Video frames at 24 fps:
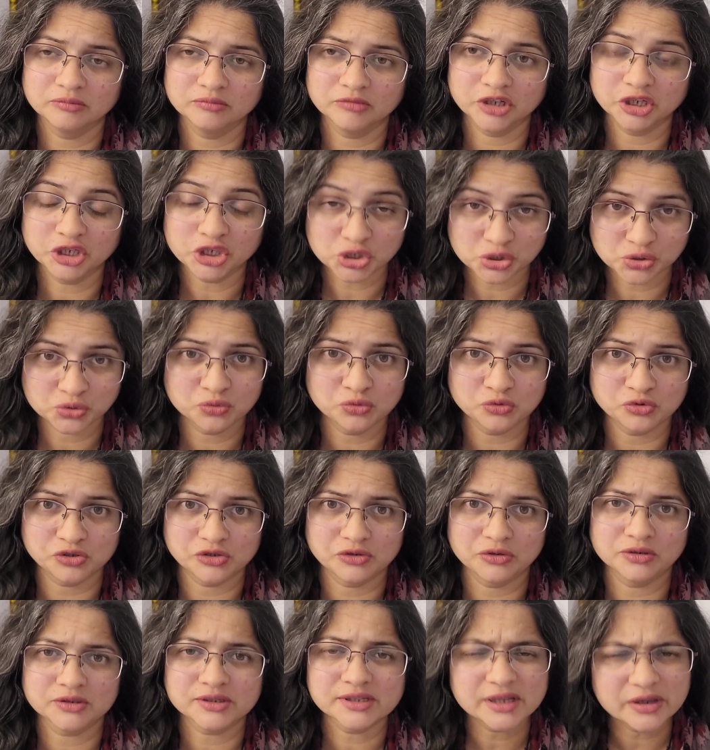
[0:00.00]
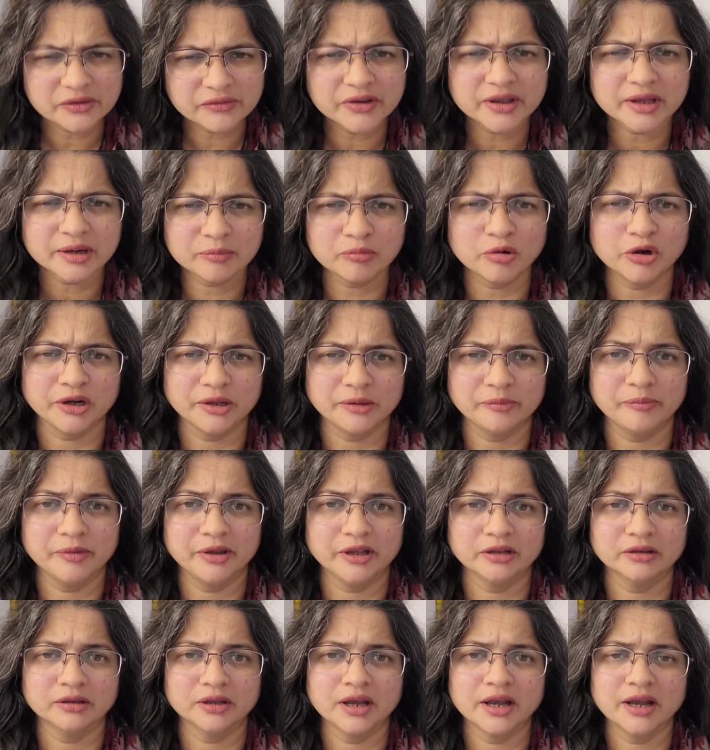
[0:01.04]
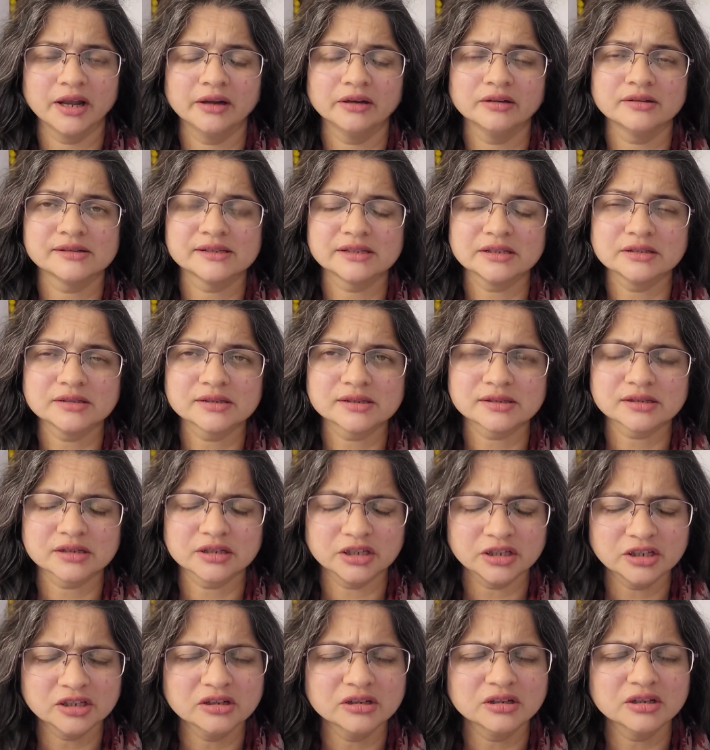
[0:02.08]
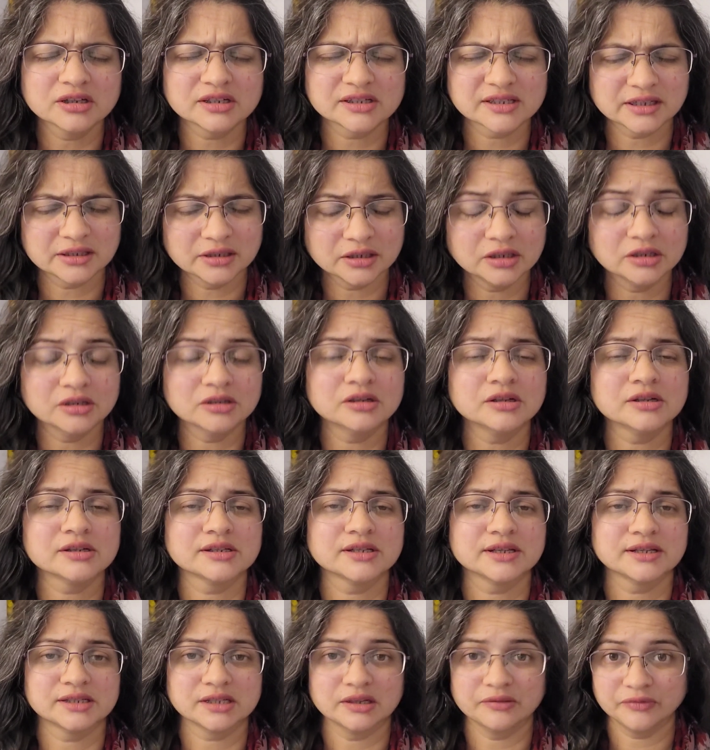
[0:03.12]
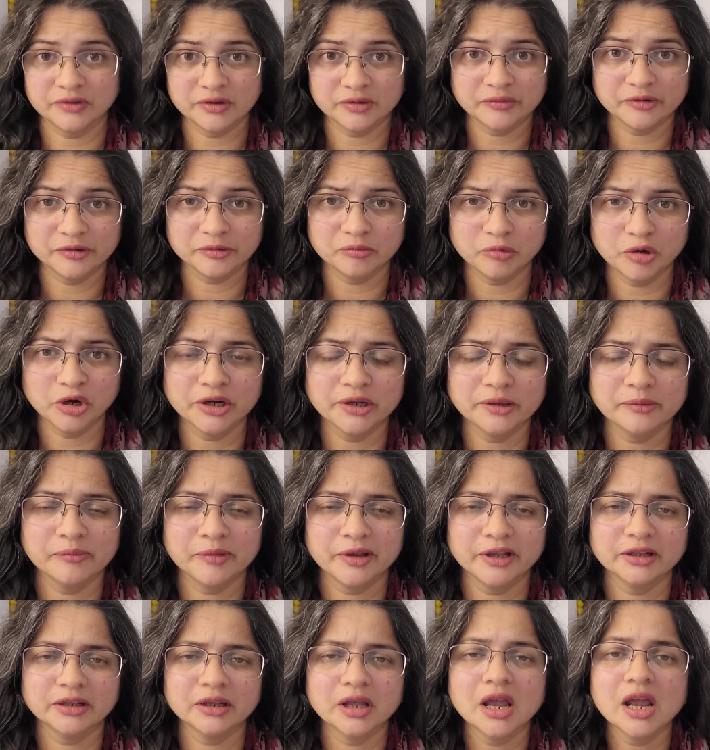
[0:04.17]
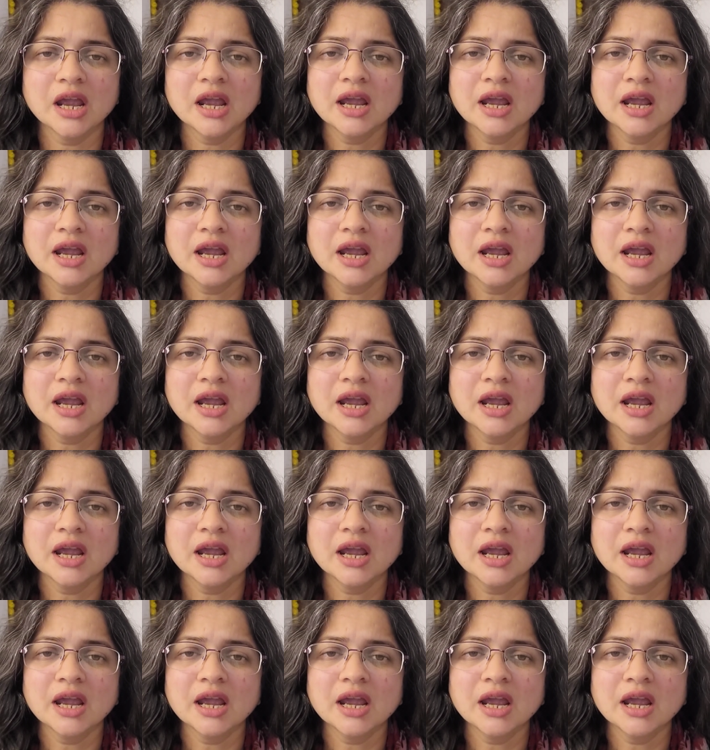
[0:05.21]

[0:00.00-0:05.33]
issues, severe body pain, and since years and years they suffer with body pain.